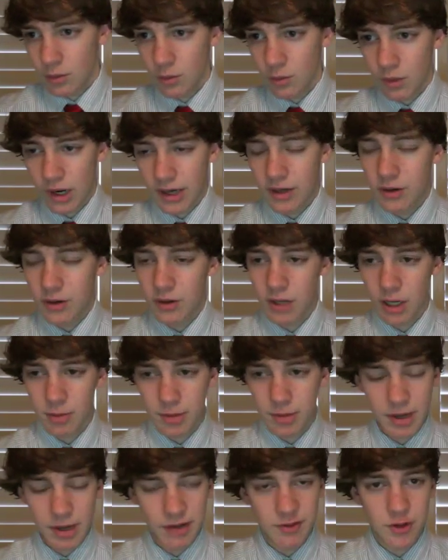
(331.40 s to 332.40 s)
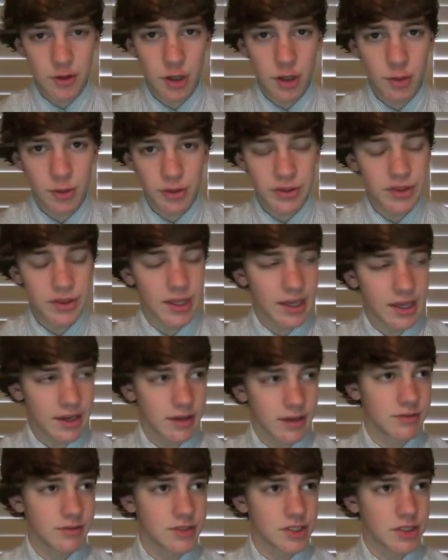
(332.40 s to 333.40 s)
I know a lot of people have trouble thinking
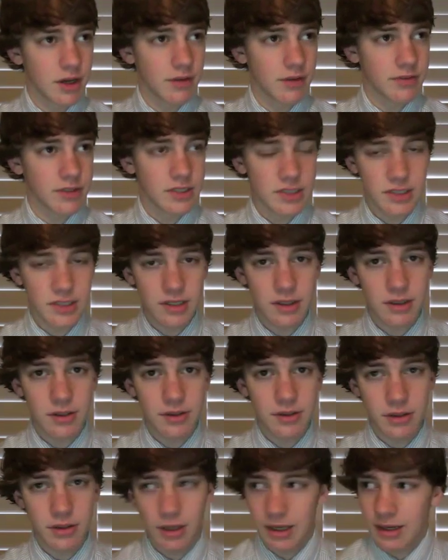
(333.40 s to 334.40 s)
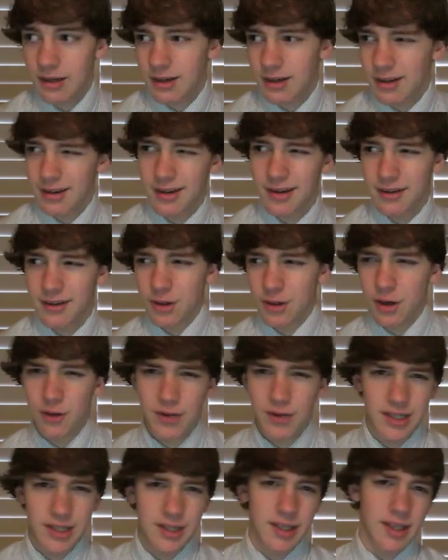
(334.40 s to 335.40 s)
of stuff to sell. They're like, oh, I don't know of
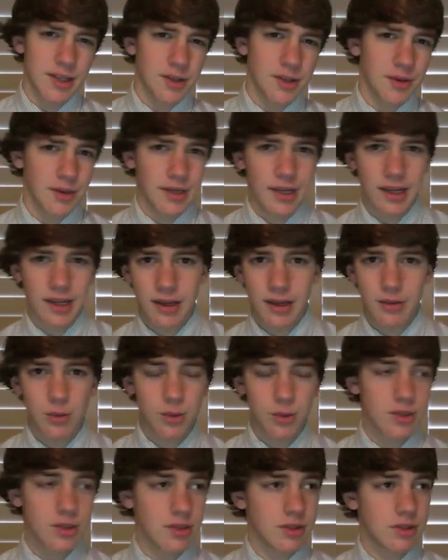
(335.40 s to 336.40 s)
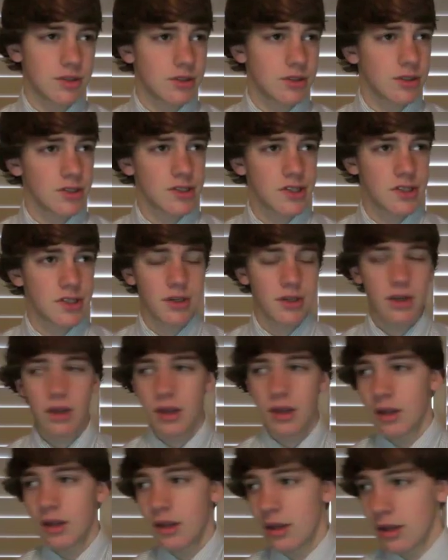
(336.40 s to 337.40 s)
anything unique. Well, just
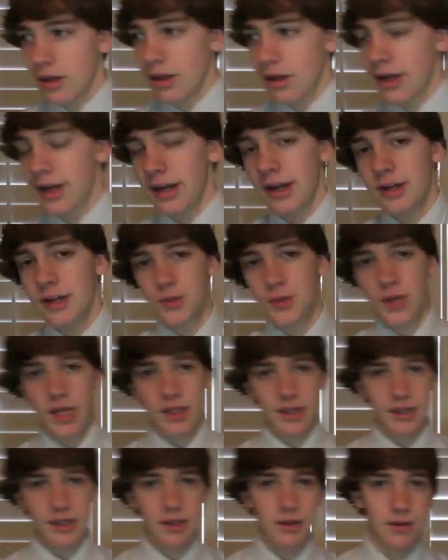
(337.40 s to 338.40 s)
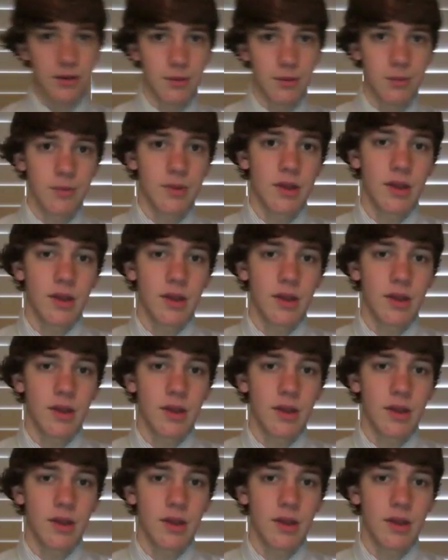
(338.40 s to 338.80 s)
here's what I like to do.